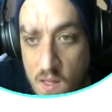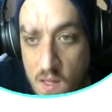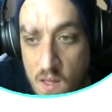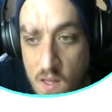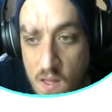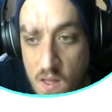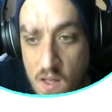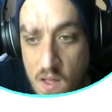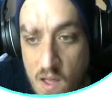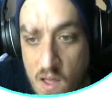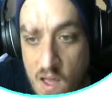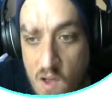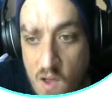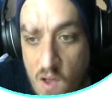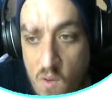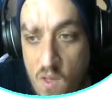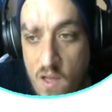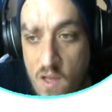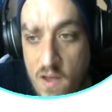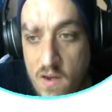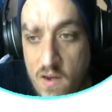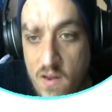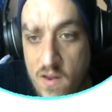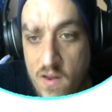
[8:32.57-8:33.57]
outline
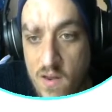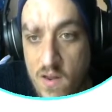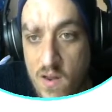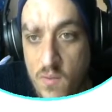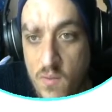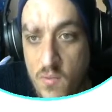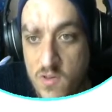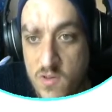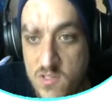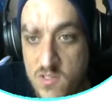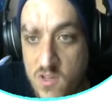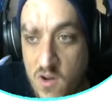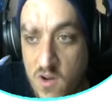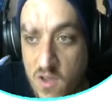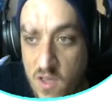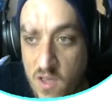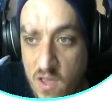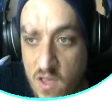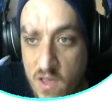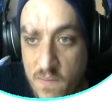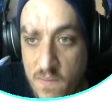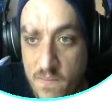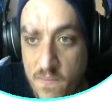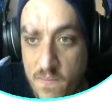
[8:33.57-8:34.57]
and press OK.
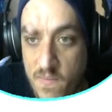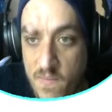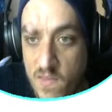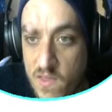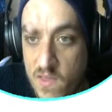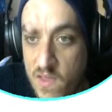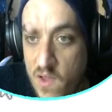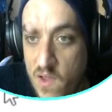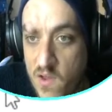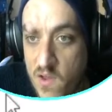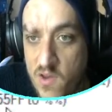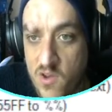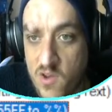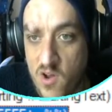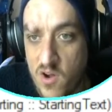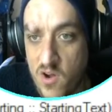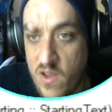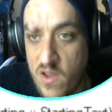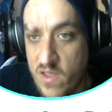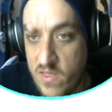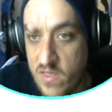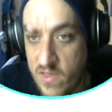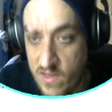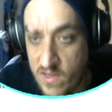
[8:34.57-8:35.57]
Now you don't need
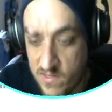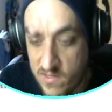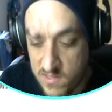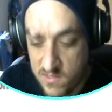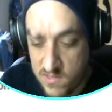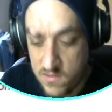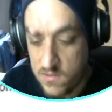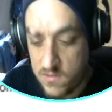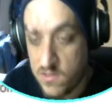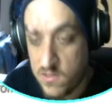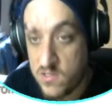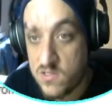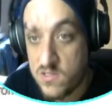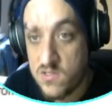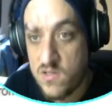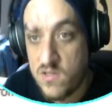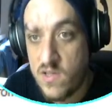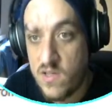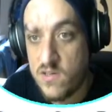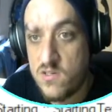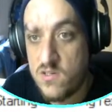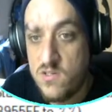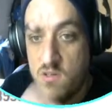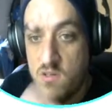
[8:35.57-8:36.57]
this because that's
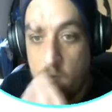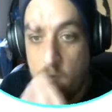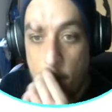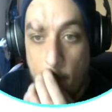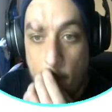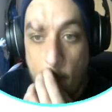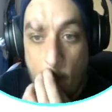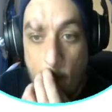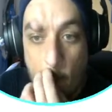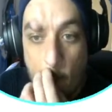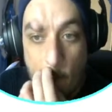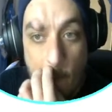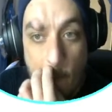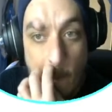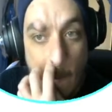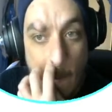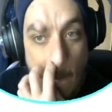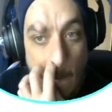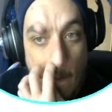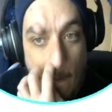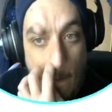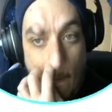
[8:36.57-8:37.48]
not doing anything.